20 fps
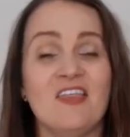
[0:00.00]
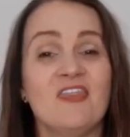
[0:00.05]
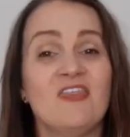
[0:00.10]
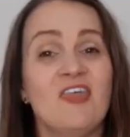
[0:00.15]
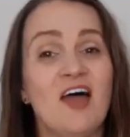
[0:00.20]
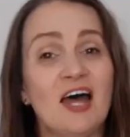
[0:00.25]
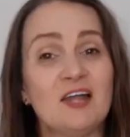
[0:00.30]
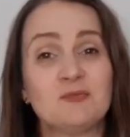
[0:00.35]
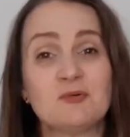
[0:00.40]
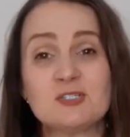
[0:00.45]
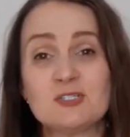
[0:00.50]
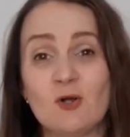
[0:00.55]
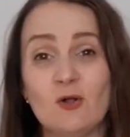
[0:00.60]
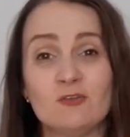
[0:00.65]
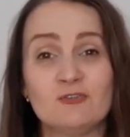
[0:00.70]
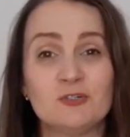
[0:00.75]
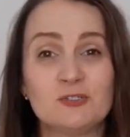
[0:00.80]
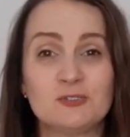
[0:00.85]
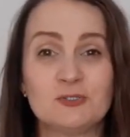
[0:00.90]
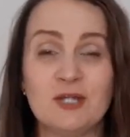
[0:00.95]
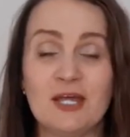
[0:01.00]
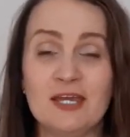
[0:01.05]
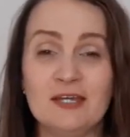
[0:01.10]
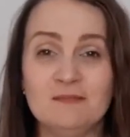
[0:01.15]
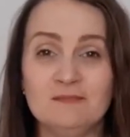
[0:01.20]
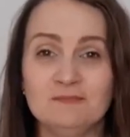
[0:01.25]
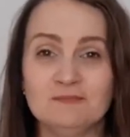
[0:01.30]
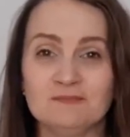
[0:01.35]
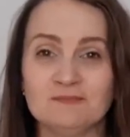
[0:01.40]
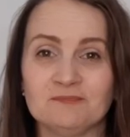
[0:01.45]
That was all for
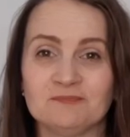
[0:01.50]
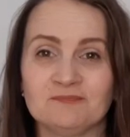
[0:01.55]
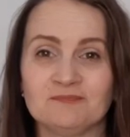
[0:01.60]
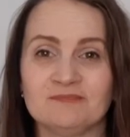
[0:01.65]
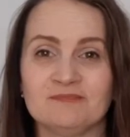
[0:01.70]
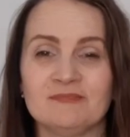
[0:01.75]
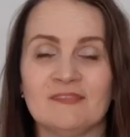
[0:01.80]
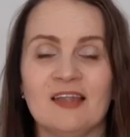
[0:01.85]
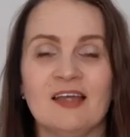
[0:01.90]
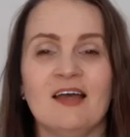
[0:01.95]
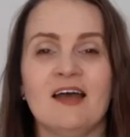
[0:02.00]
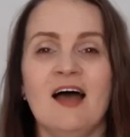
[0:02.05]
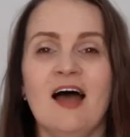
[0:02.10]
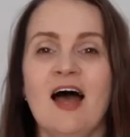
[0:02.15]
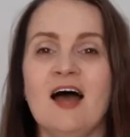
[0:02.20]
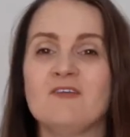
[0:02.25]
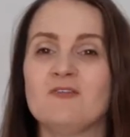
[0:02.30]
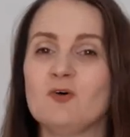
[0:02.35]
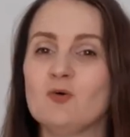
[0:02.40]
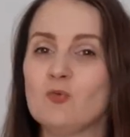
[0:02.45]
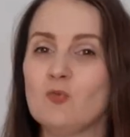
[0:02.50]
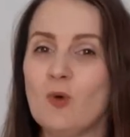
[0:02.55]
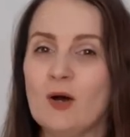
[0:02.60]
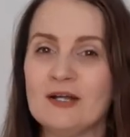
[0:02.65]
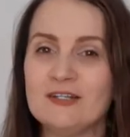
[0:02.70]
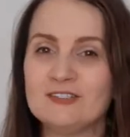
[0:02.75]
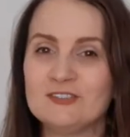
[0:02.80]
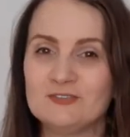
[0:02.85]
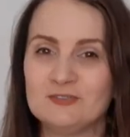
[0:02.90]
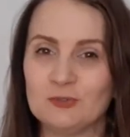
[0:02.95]
today. Have a
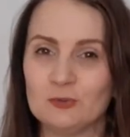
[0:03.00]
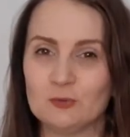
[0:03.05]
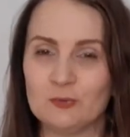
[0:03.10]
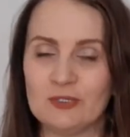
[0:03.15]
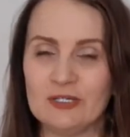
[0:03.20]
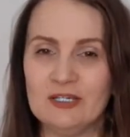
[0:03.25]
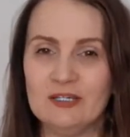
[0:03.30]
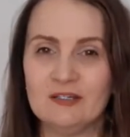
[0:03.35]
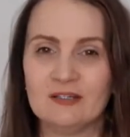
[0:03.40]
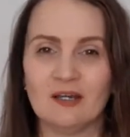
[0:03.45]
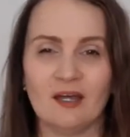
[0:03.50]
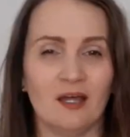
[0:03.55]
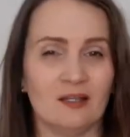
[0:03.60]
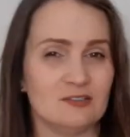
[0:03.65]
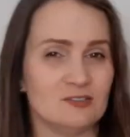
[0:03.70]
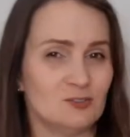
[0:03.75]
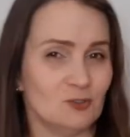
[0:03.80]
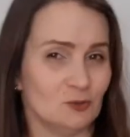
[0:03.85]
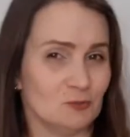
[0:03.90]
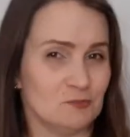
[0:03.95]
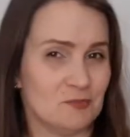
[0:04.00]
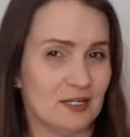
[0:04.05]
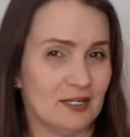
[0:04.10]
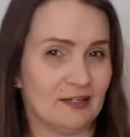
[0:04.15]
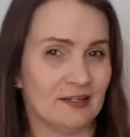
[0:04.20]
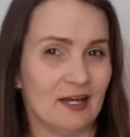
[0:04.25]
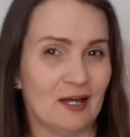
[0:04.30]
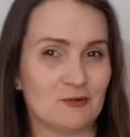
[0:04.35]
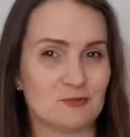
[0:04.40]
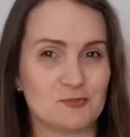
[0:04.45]
wonderful week and don't be a
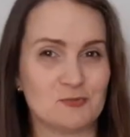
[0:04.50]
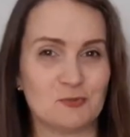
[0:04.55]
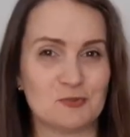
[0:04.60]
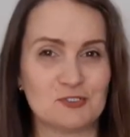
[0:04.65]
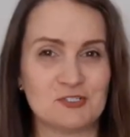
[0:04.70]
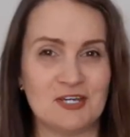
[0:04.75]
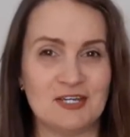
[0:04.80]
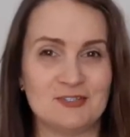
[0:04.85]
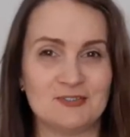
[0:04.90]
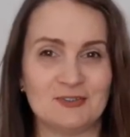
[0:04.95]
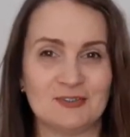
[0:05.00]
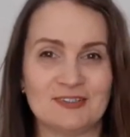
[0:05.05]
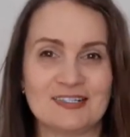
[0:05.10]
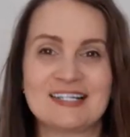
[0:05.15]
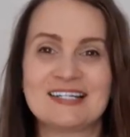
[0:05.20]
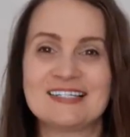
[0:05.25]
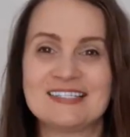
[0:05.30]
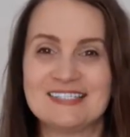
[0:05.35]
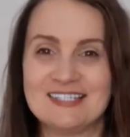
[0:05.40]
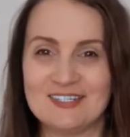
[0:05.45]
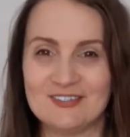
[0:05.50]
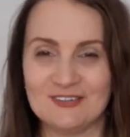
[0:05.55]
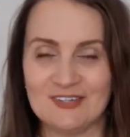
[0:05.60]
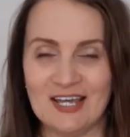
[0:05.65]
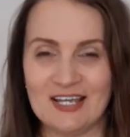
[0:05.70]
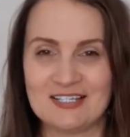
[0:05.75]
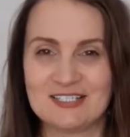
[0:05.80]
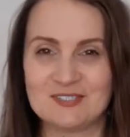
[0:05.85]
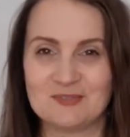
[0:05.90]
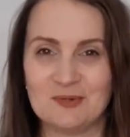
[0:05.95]
couch potato. See you
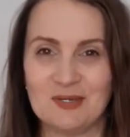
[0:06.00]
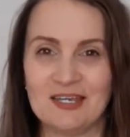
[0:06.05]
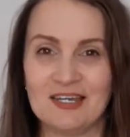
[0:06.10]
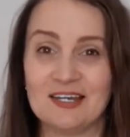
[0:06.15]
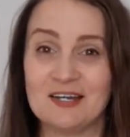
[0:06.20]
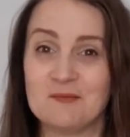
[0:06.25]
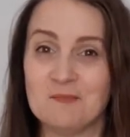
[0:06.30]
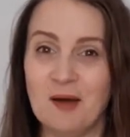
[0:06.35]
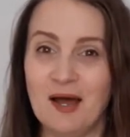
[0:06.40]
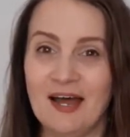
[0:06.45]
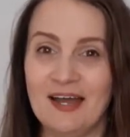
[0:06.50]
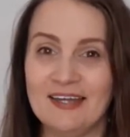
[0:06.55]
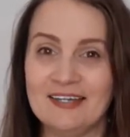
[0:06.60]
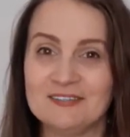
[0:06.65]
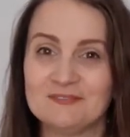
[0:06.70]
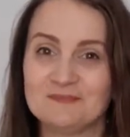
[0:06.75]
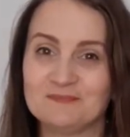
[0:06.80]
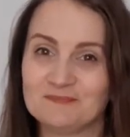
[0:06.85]
next week. Bye.